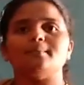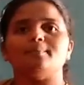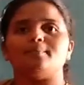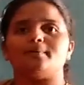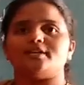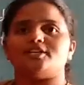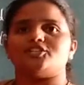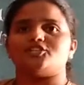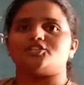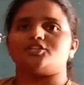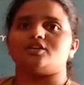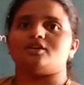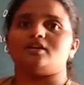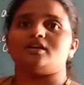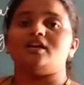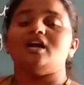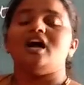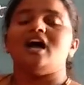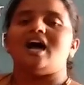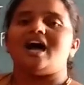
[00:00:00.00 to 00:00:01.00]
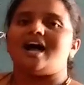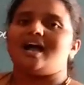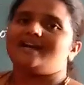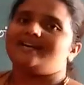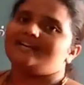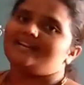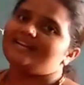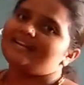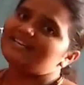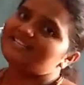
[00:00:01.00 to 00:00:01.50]
pressure pressure and
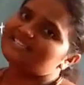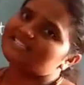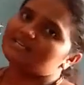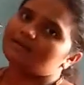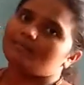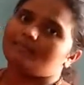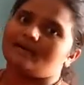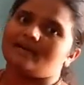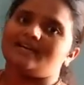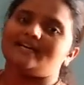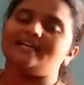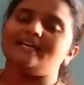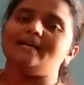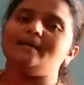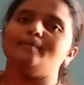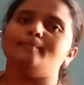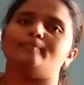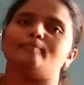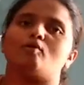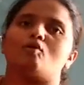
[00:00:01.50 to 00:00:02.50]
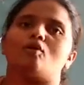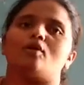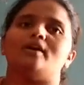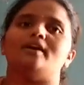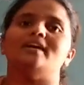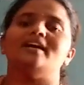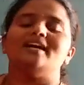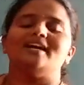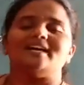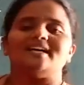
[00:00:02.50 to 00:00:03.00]
its melting
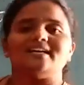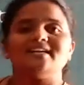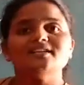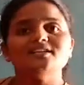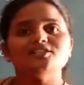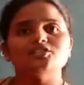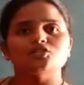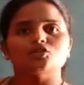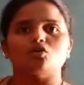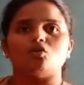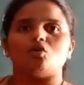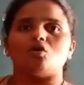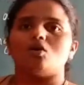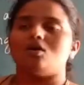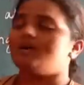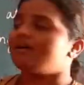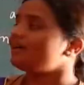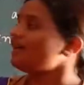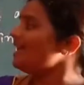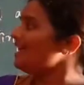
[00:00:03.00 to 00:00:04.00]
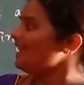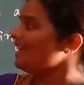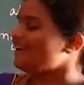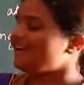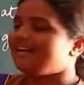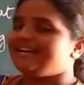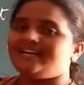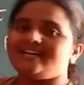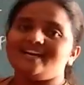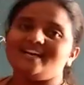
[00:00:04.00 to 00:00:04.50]
point is called
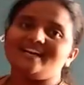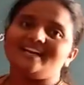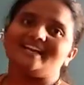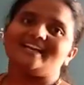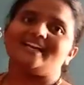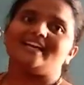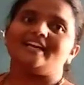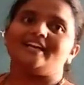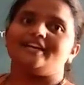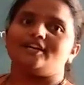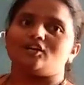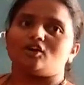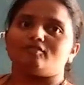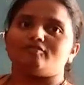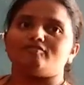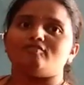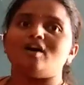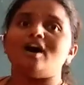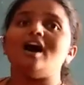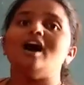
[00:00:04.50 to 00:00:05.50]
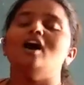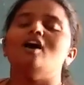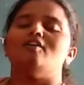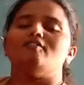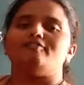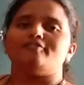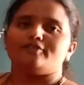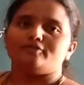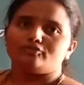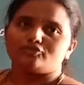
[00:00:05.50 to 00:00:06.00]
latent heat of a
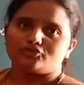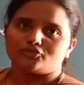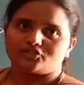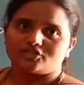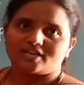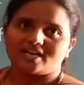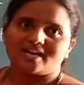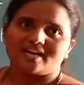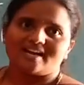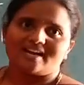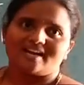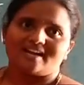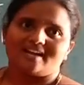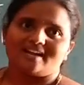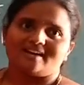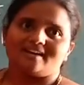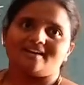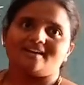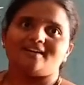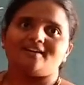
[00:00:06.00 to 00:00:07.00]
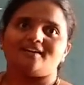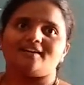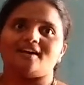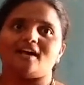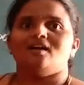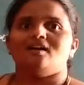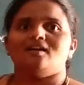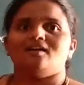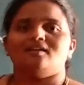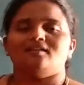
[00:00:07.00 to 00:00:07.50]
fusion.
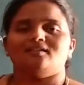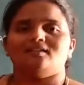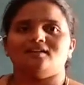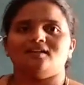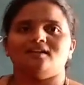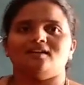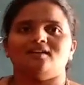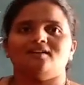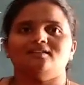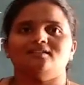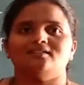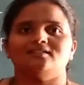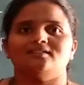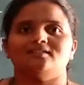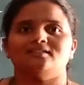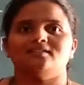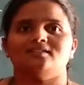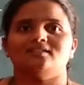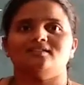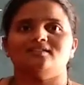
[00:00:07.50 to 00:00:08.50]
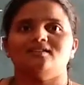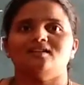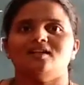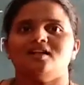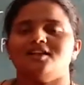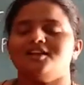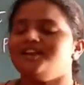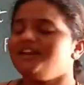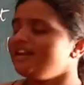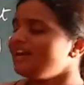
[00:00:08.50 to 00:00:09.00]
Now we
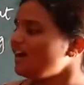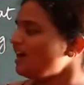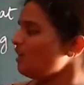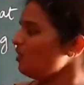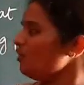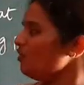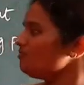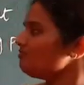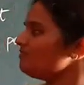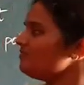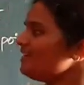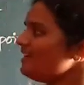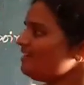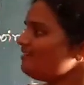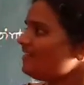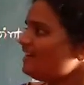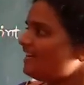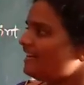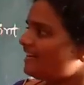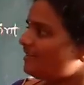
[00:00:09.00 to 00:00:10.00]
we will